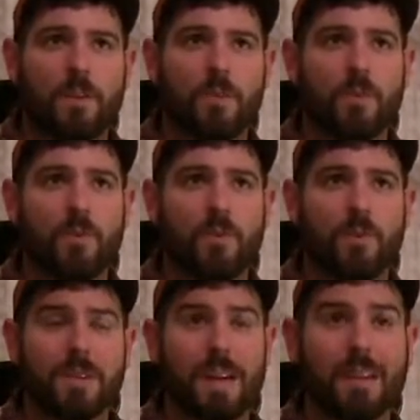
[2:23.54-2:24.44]

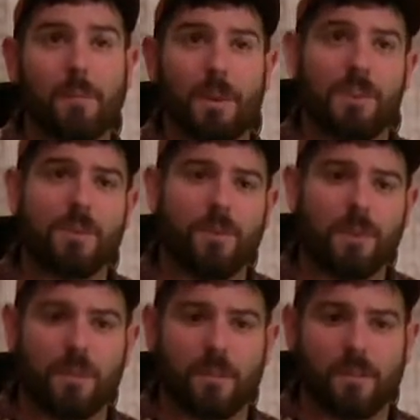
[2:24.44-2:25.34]
to say that my
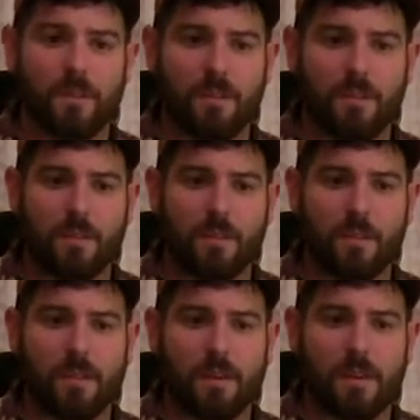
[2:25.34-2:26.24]
shooting
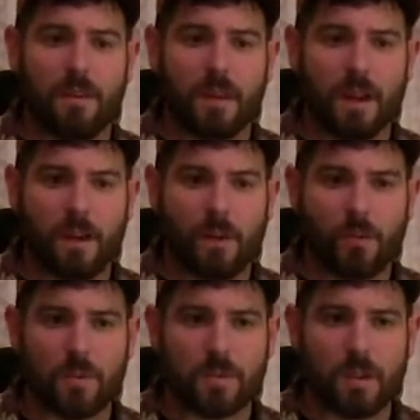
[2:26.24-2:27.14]

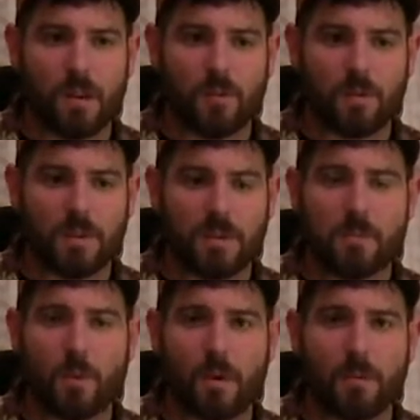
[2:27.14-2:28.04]
there was a
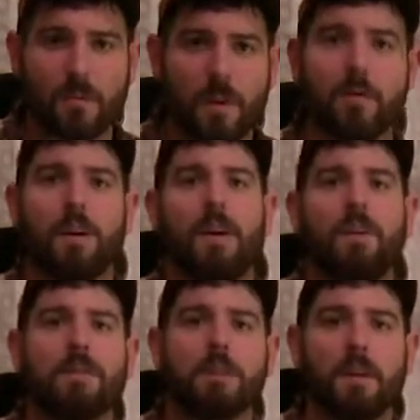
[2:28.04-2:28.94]
disappointment would probably be an
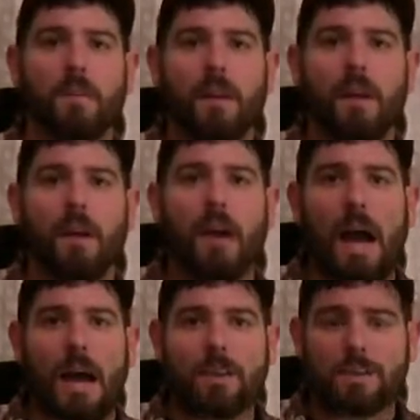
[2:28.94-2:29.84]
understatement.
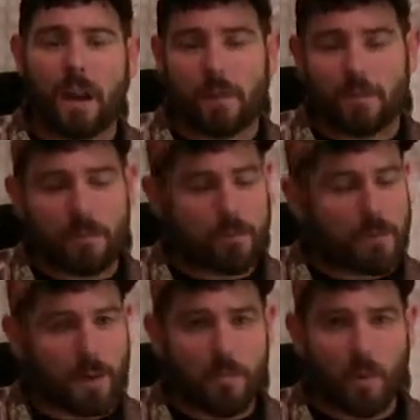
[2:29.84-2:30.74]
I shot
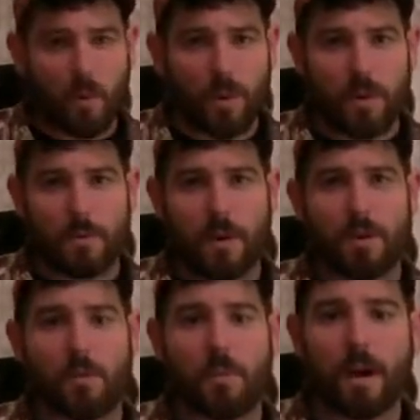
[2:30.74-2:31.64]
very poorly
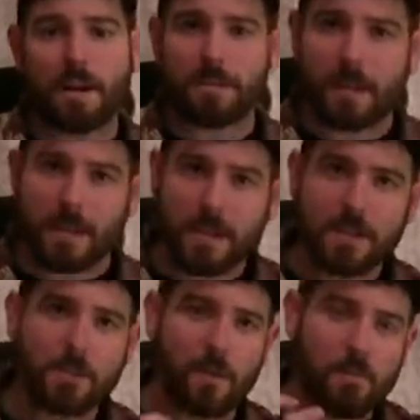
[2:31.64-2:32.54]
compared to what my
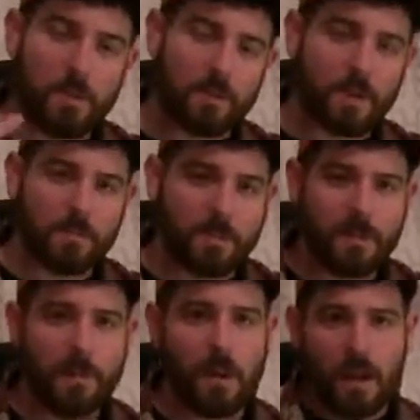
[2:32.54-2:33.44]
expectations were built up
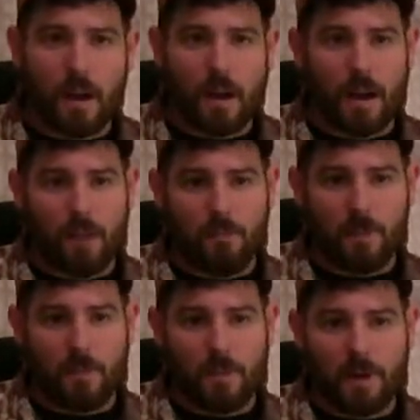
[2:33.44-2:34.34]
to,
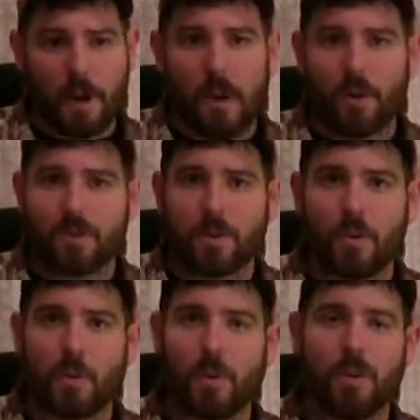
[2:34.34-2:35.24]
but I
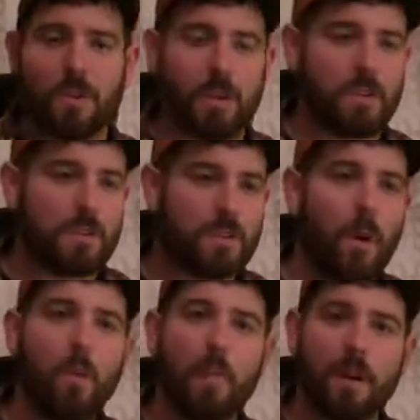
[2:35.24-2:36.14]
also learned
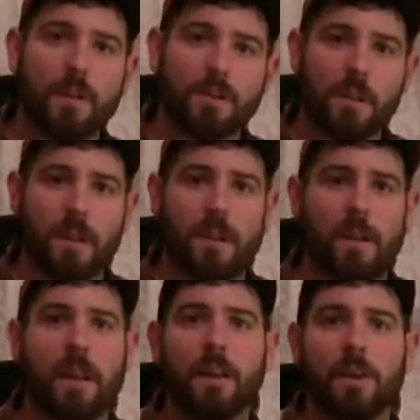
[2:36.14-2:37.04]
so much,
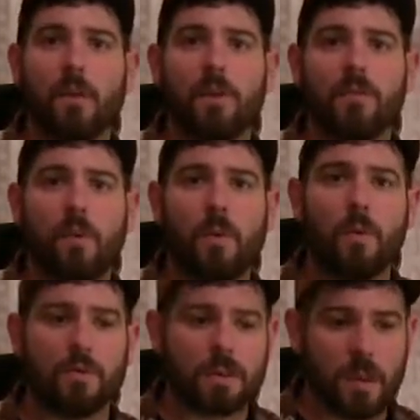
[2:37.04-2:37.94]
and going
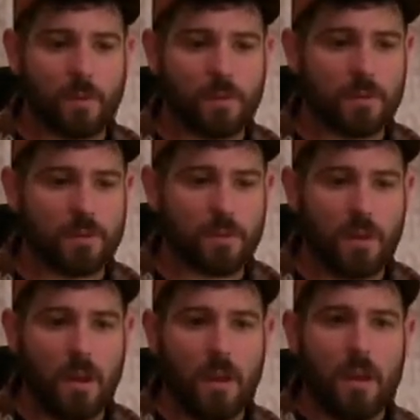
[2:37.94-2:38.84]
forward was able
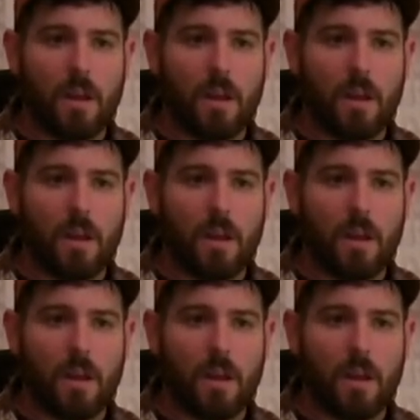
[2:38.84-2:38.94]
to